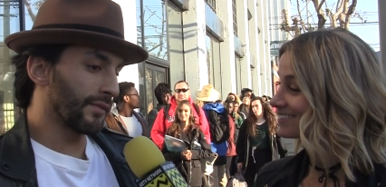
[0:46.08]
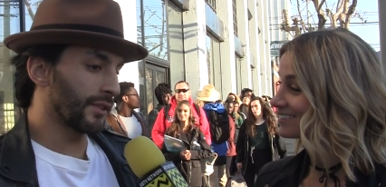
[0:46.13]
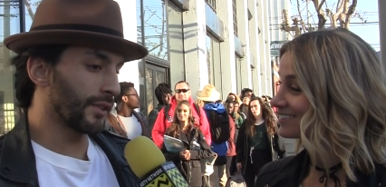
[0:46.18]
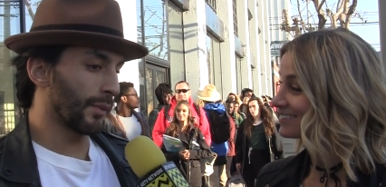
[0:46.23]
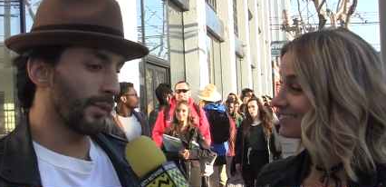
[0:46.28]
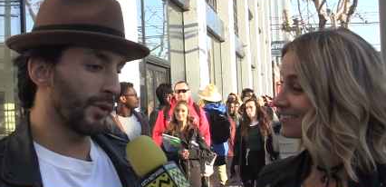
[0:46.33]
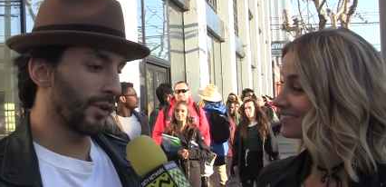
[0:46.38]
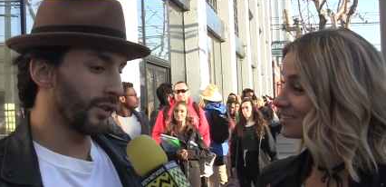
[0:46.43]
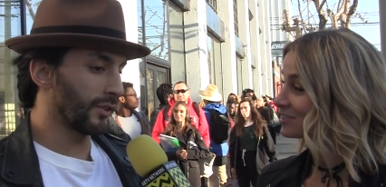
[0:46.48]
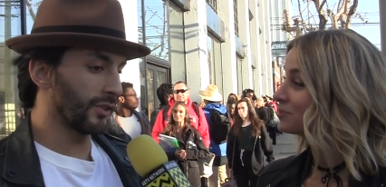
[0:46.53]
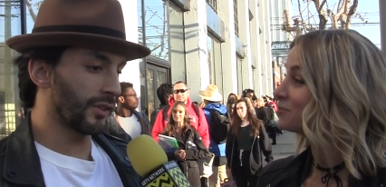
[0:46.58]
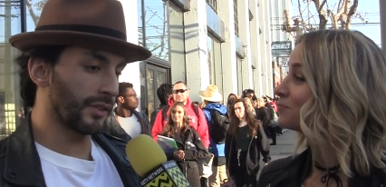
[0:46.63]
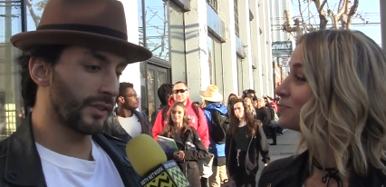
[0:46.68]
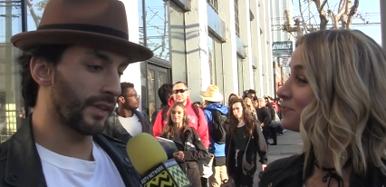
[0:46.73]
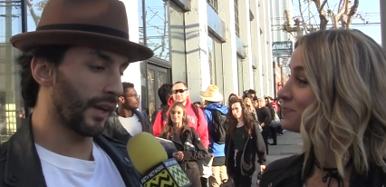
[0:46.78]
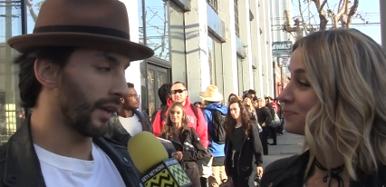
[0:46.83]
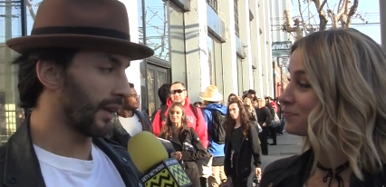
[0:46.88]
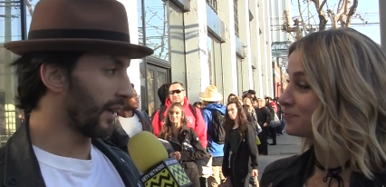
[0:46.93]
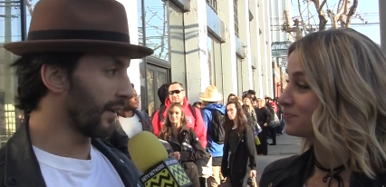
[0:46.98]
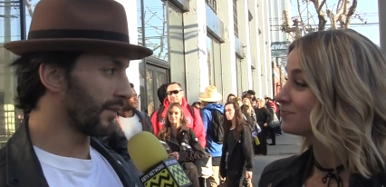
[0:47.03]
Speaker 1: of someone and
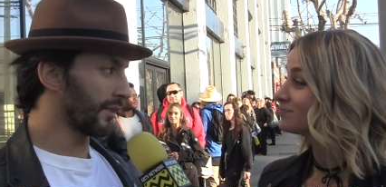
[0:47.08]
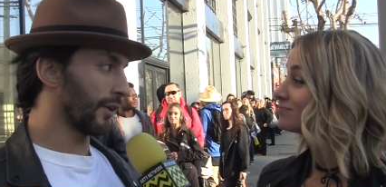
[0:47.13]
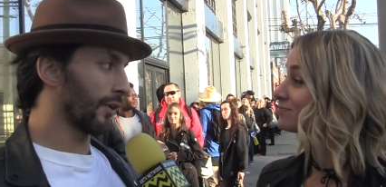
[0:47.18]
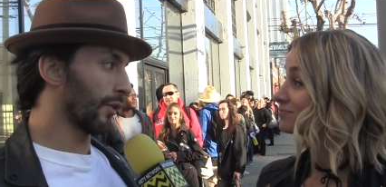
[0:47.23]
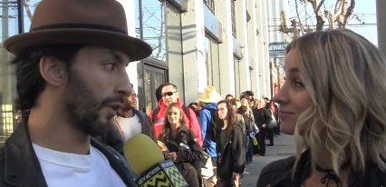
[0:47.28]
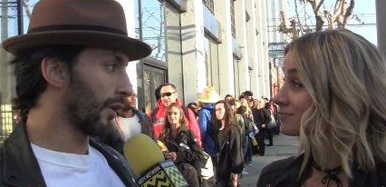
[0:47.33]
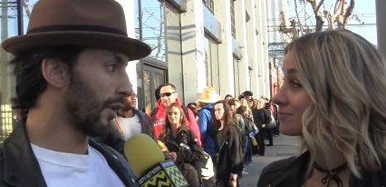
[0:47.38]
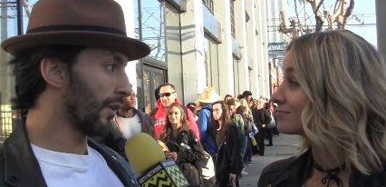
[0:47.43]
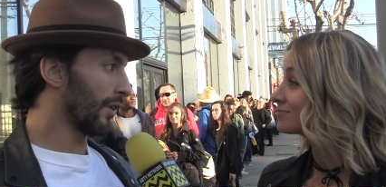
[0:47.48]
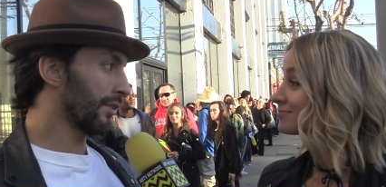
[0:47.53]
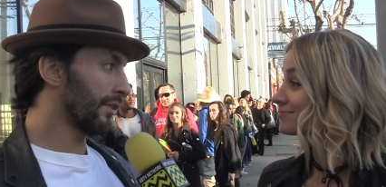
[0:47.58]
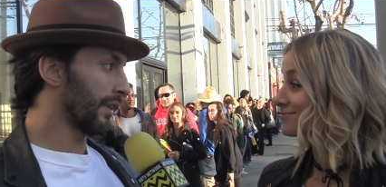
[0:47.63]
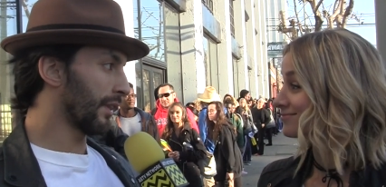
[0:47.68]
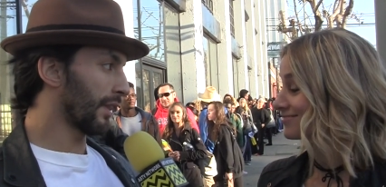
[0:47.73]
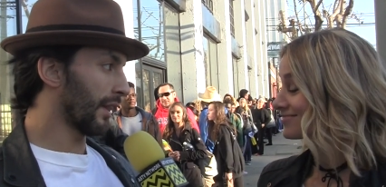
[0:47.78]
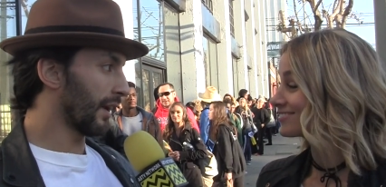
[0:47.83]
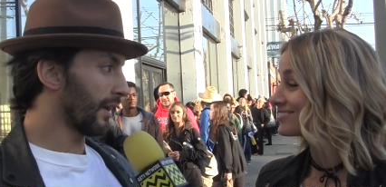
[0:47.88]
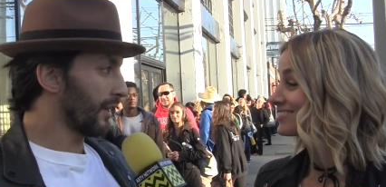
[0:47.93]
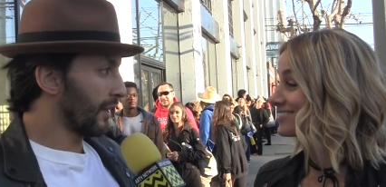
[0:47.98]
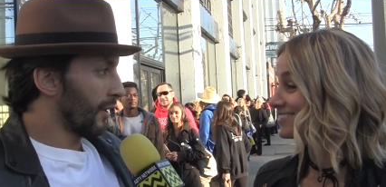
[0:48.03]
just like give it your all,
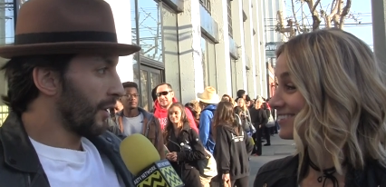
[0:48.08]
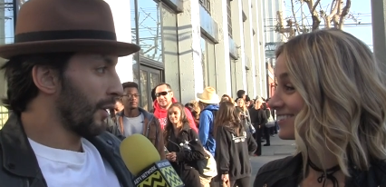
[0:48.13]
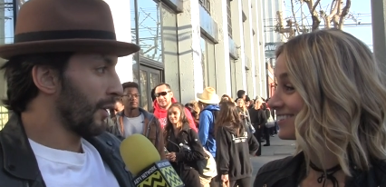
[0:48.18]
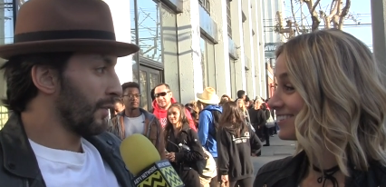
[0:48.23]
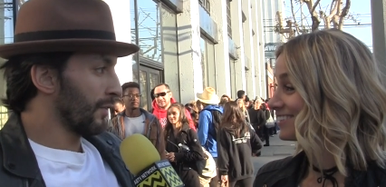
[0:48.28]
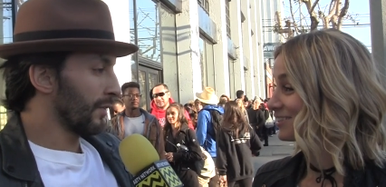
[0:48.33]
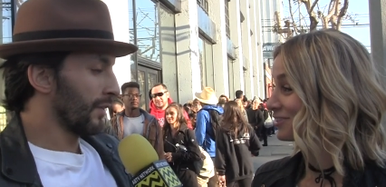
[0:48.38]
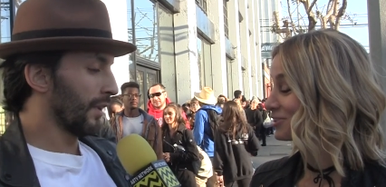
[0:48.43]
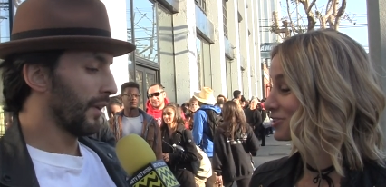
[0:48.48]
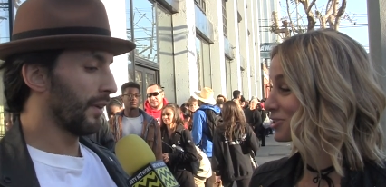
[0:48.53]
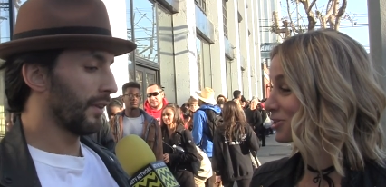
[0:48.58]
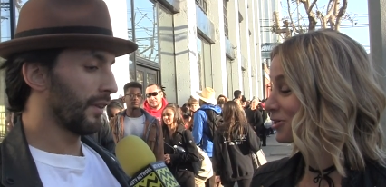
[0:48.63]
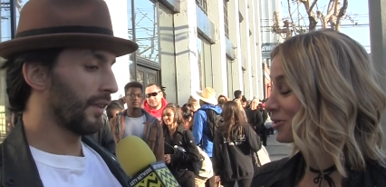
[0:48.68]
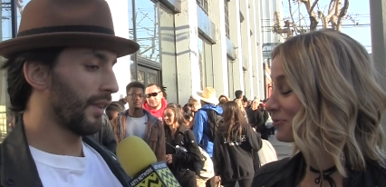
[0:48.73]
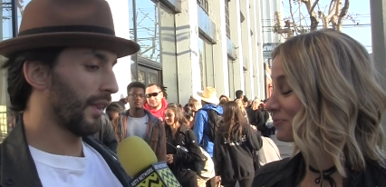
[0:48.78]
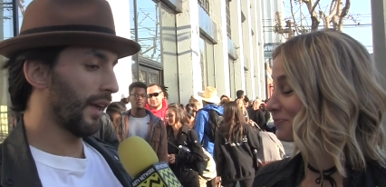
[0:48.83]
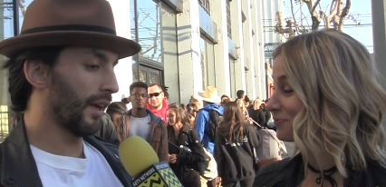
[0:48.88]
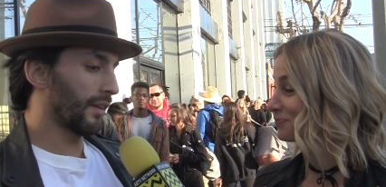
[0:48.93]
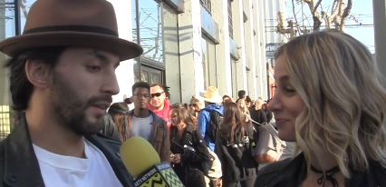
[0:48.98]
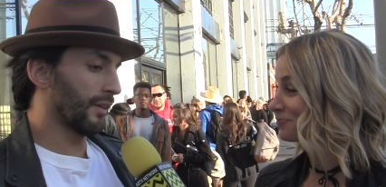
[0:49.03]
then like, you know,
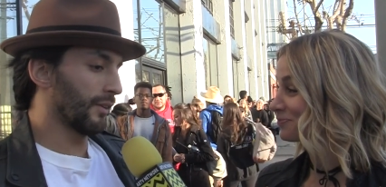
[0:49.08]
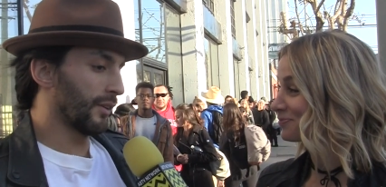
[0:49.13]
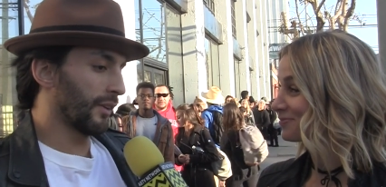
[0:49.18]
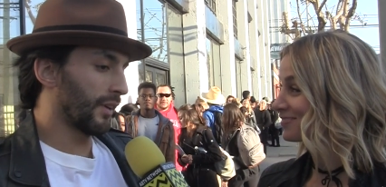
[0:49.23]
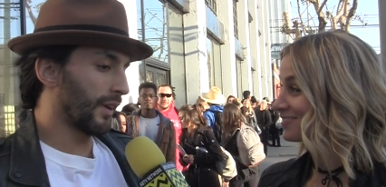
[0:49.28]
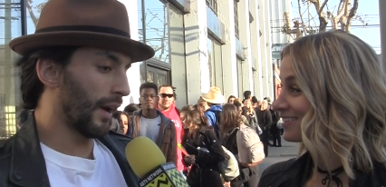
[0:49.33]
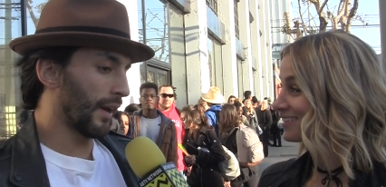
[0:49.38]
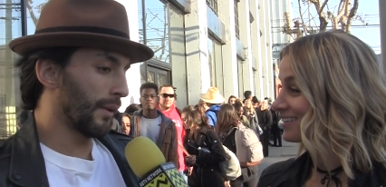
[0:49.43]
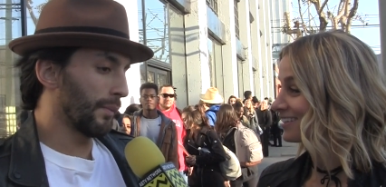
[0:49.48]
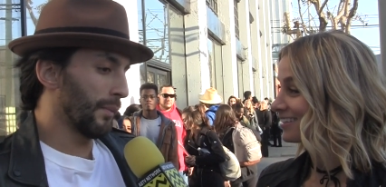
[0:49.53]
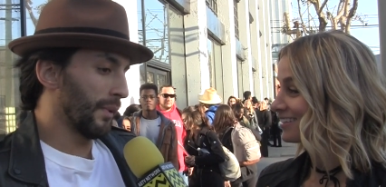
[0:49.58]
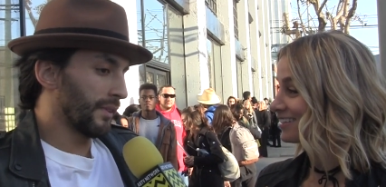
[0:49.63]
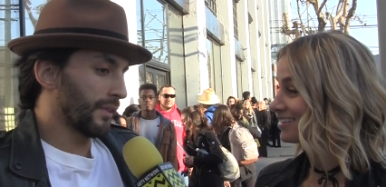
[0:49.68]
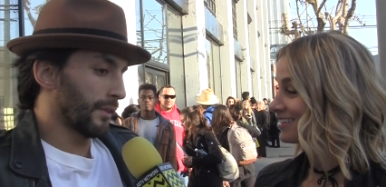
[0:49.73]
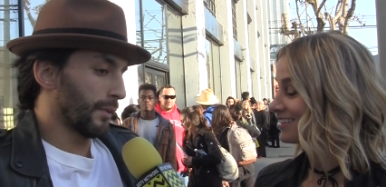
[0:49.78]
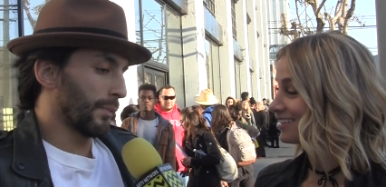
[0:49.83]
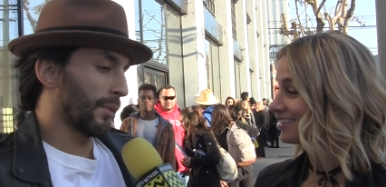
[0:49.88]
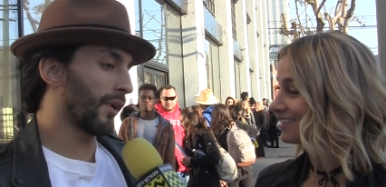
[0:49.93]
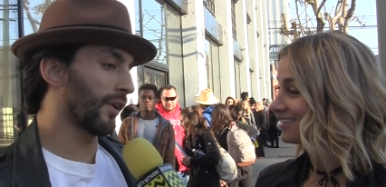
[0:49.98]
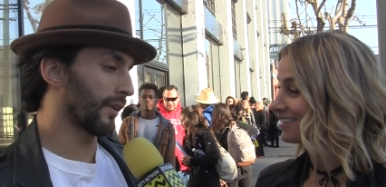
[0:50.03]
sure. that you kind of
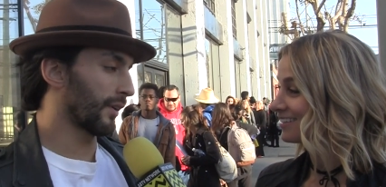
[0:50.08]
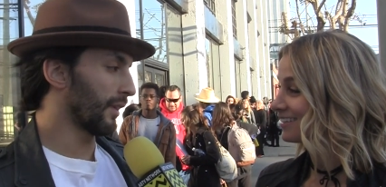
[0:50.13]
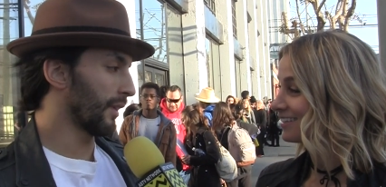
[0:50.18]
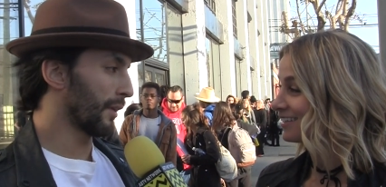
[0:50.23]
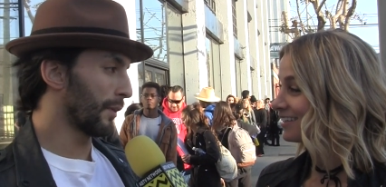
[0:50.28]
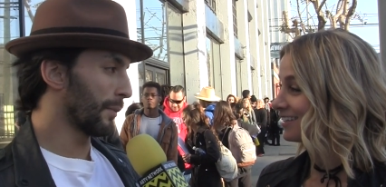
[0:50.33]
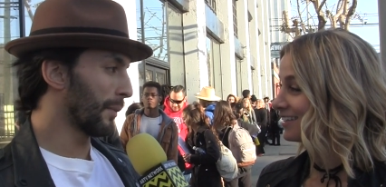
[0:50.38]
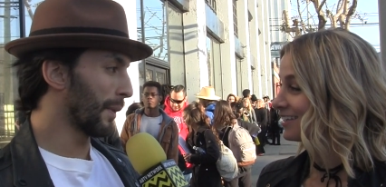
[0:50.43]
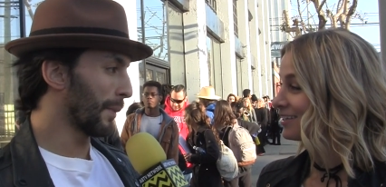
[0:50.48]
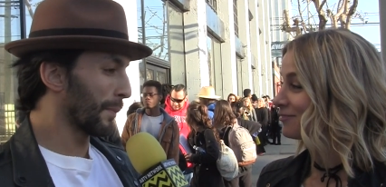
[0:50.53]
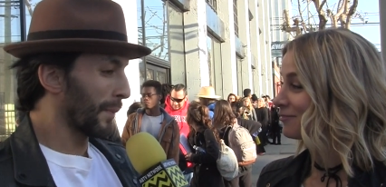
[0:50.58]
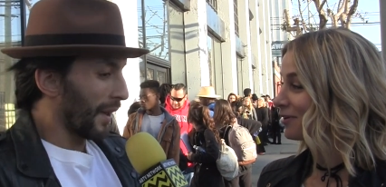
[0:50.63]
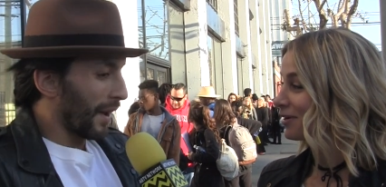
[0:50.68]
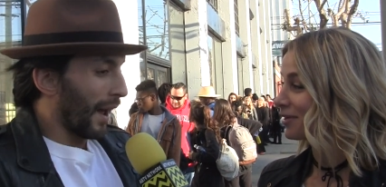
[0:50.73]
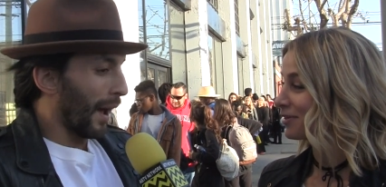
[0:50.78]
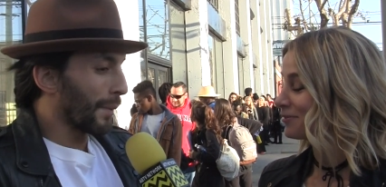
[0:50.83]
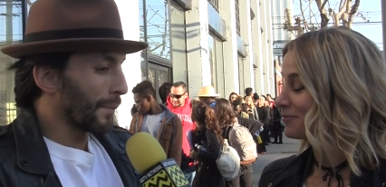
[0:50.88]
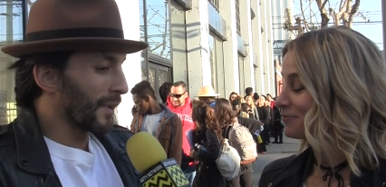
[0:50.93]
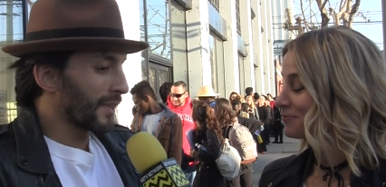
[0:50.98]
miss the mark a little bit. But I'm